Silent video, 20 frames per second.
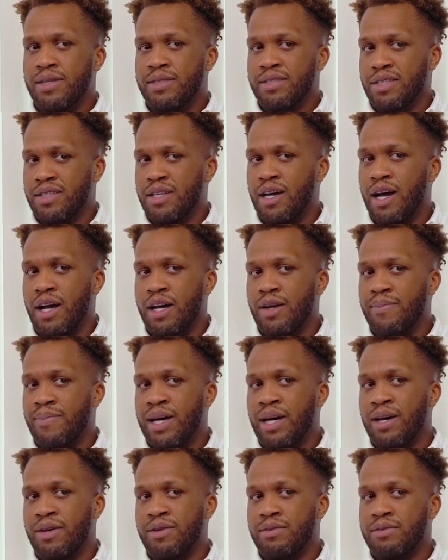to talk
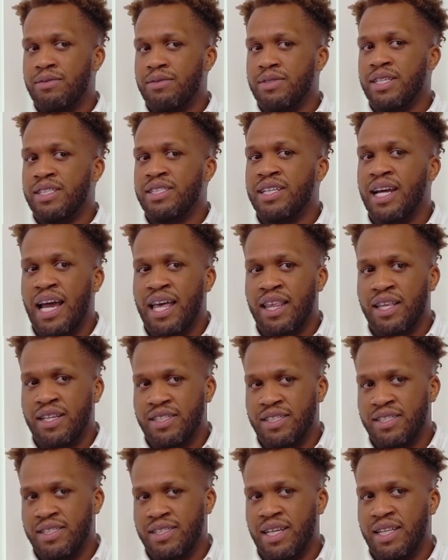about the
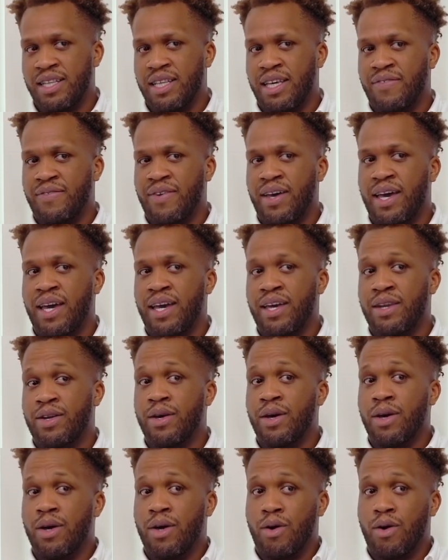challenges that they've had,